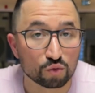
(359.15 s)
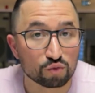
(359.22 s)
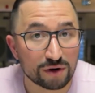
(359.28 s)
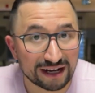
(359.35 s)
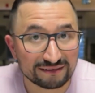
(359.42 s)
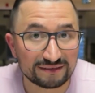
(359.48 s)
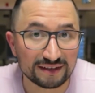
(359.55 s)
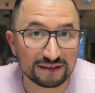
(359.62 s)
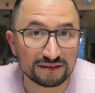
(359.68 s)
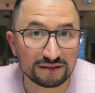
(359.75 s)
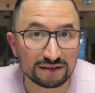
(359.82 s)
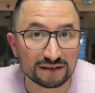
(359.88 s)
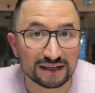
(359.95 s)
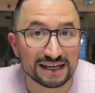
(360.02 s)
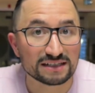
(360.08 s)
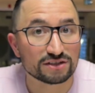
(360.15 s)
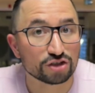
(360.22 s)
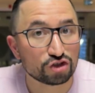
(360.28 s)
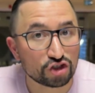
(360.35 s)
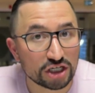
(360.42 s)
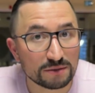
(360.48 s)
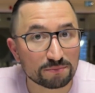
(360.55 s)
Renting is the
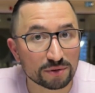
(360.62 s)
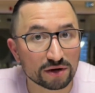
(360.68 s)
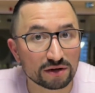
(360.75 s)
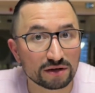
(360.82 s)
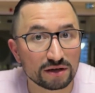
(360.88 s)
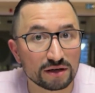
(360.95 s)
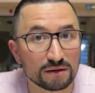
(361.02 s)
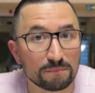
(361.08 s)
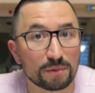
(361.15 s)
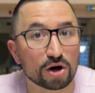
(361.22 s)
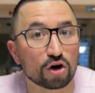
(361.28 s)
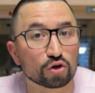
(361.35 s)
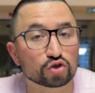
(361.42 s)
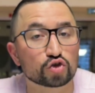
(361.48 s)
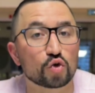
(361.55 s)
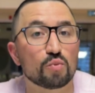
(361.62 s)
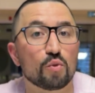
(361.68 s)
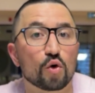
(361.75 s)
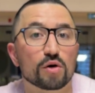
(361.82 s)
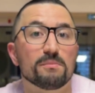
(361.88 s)
cheaper but also more